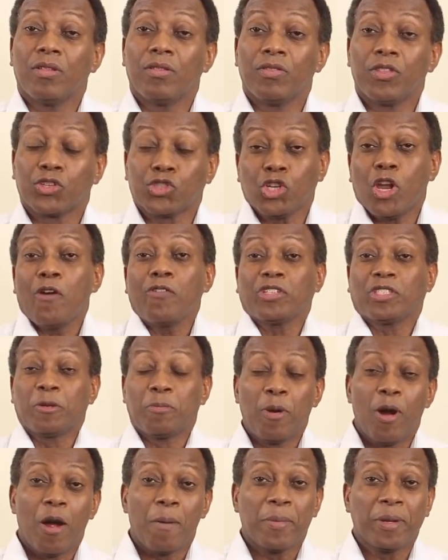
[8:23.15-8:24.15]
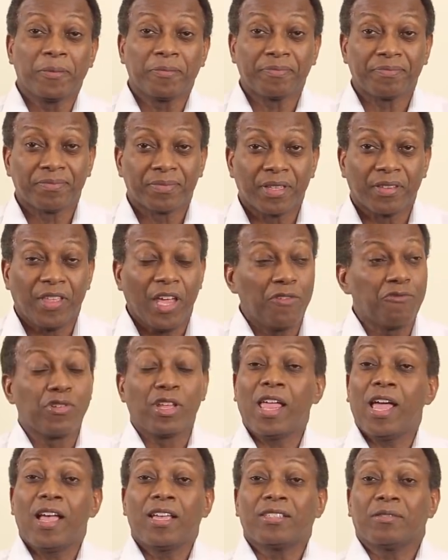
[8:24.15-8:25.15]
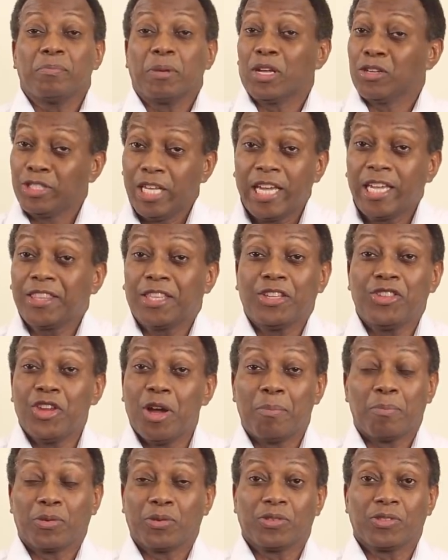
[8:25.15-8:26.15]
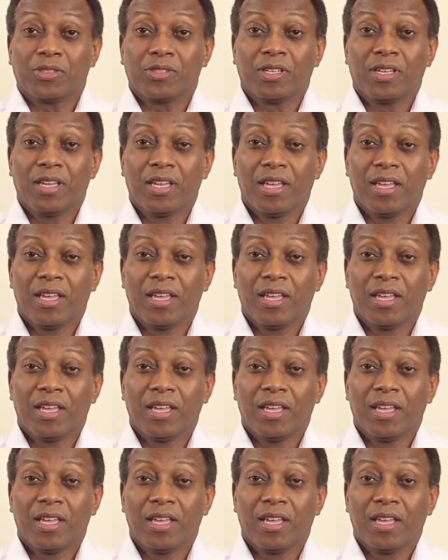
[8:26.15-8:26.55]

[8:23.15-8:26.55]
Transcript: the service department, they realize because they get the numbers.